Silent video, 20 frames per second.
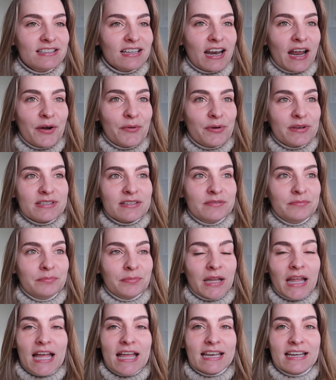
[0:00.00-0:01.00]
that I wasn't
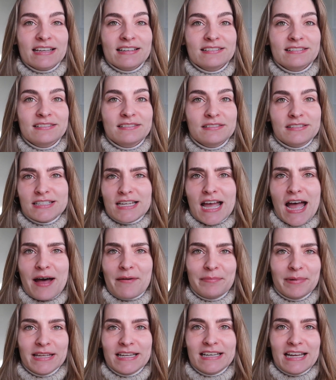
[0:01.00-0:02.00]
planning to
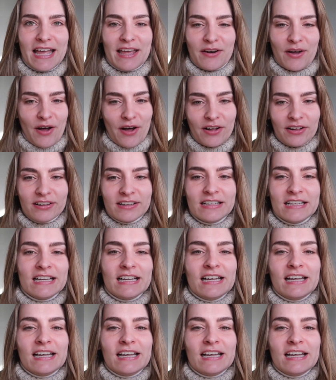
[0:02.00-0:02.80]
happen at all.